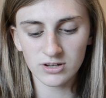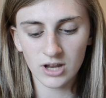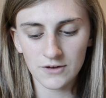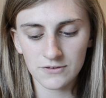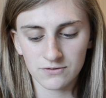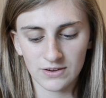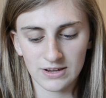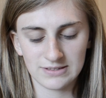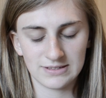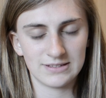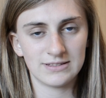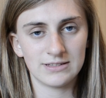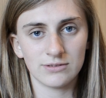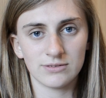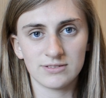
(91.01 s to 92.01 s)
enough of this to
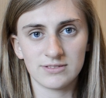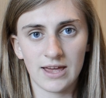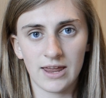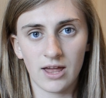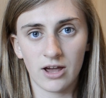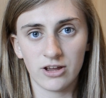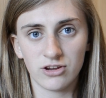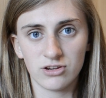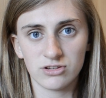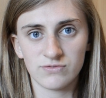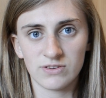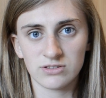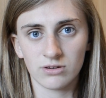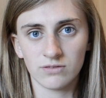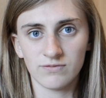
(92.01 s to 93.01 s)
still say I used
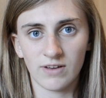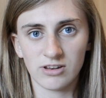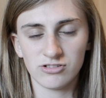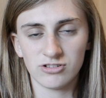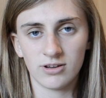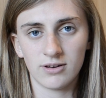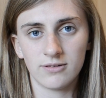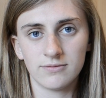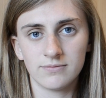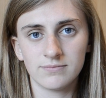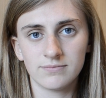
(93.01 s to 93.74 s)
this convention.